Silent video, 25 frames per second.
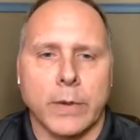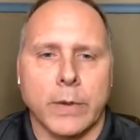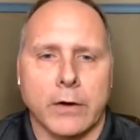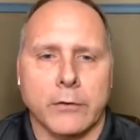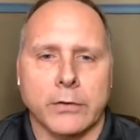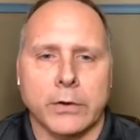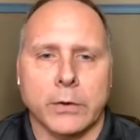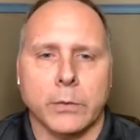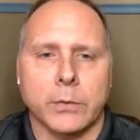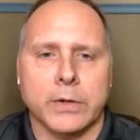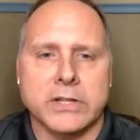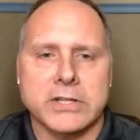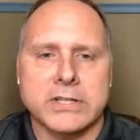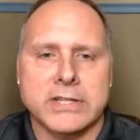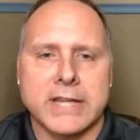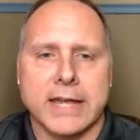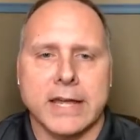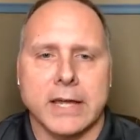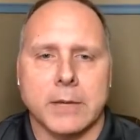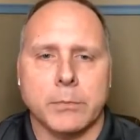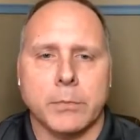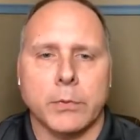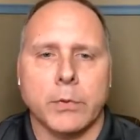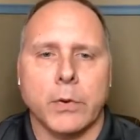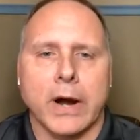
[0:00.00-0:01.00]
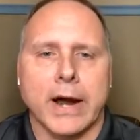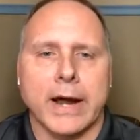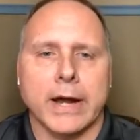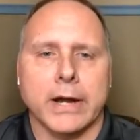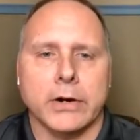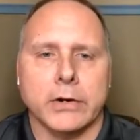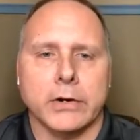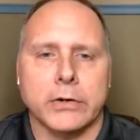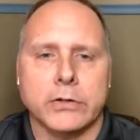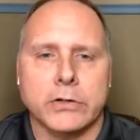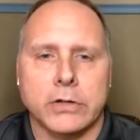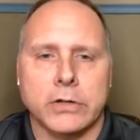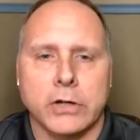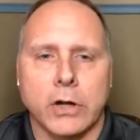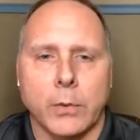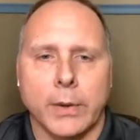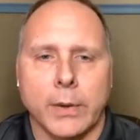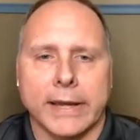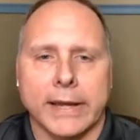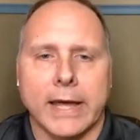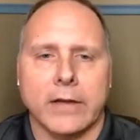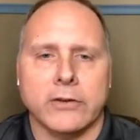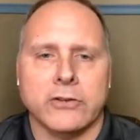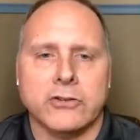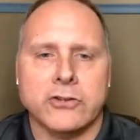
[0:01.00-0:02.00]
however you want to say it, prior to
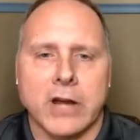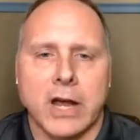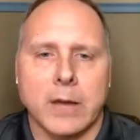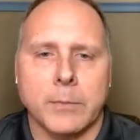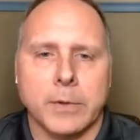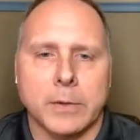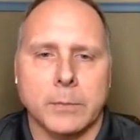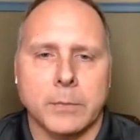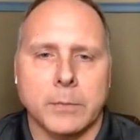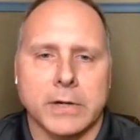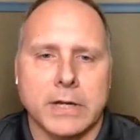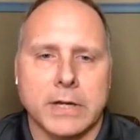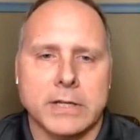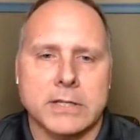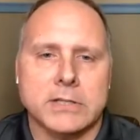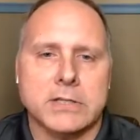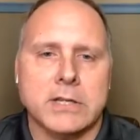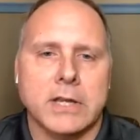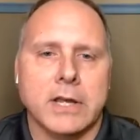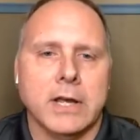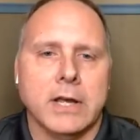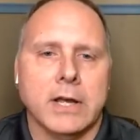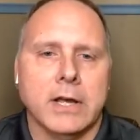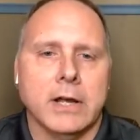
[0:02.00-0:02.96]
going out and shopping, because